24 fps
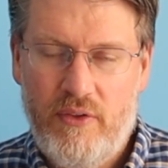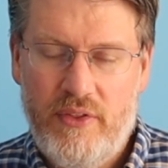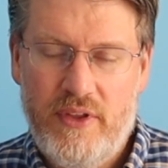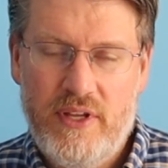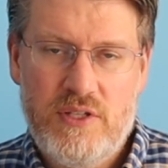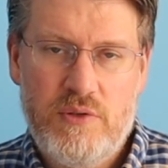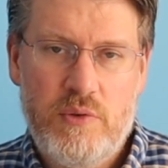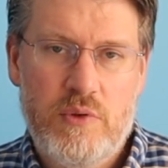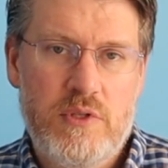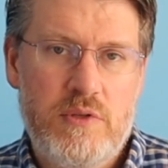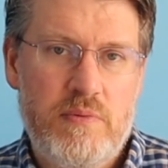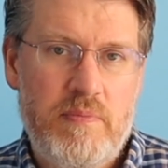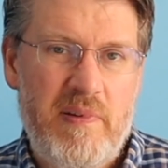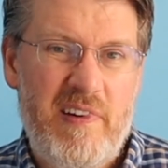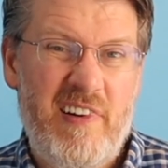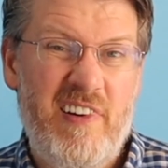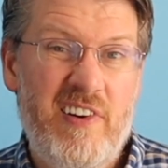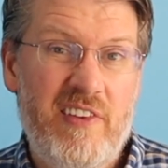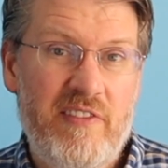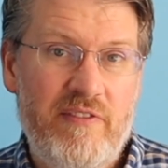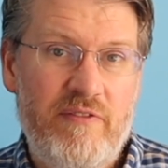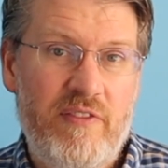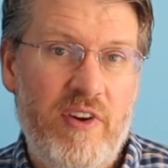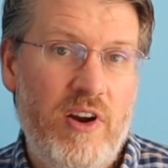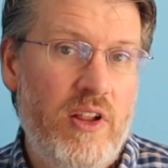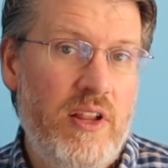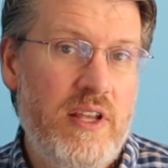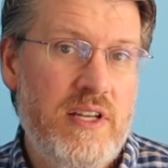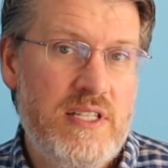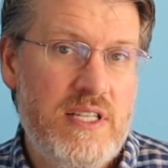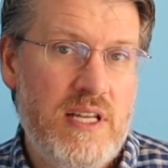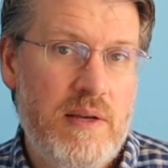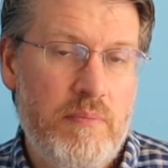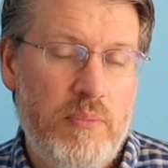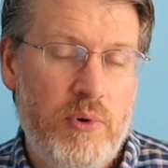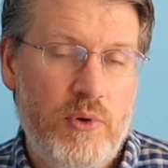And this one's fairly
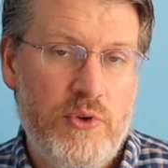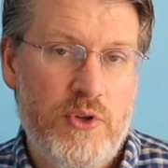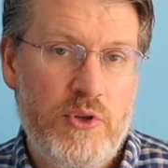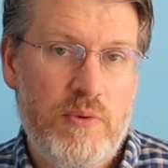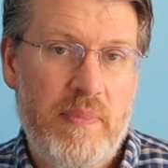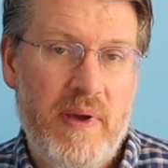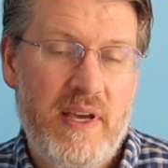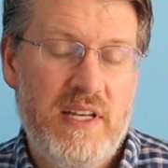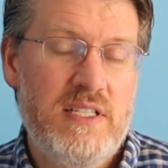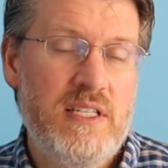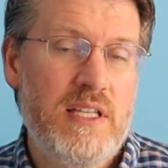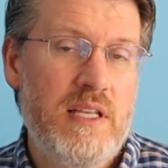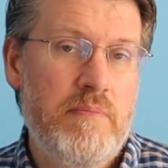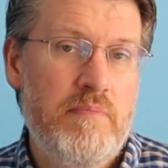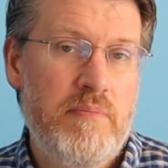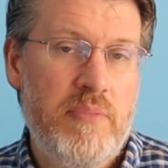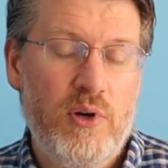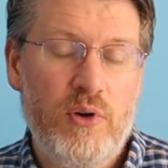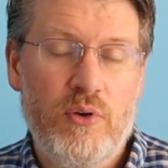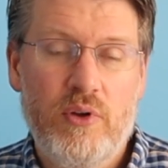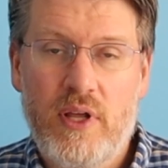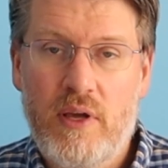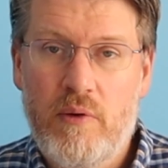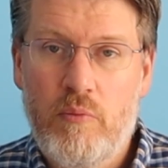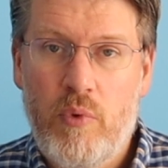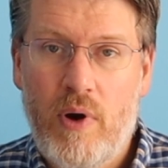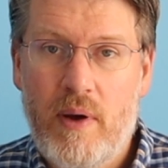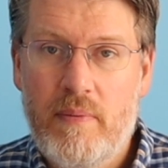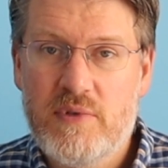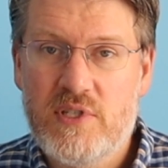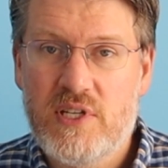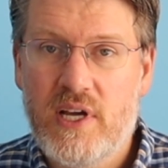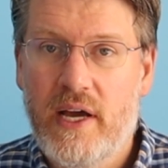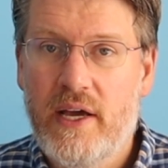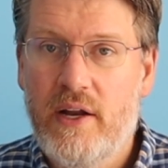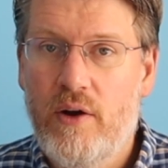simple. You basically build a
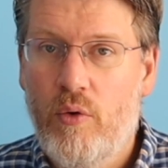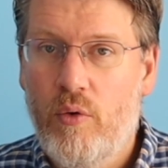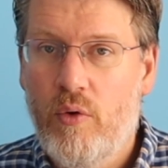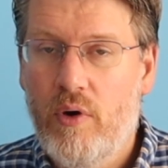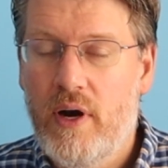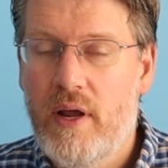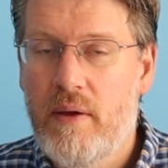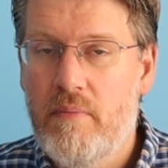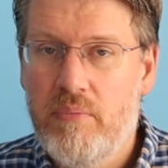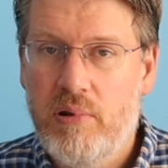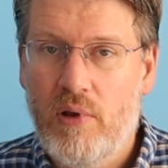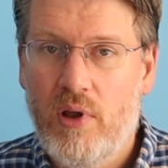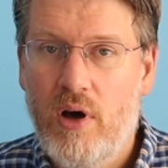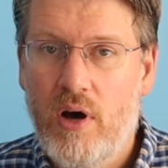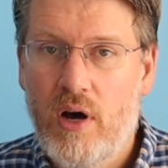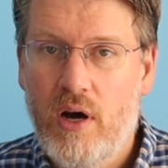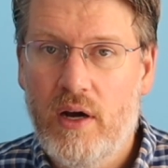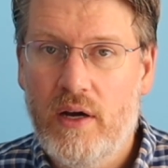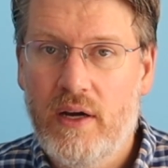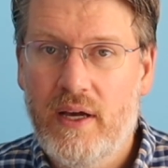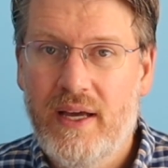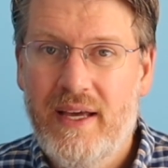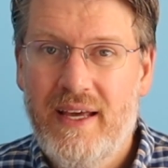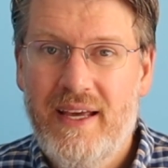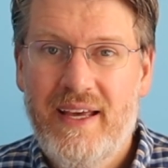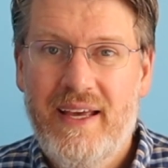website or a blog,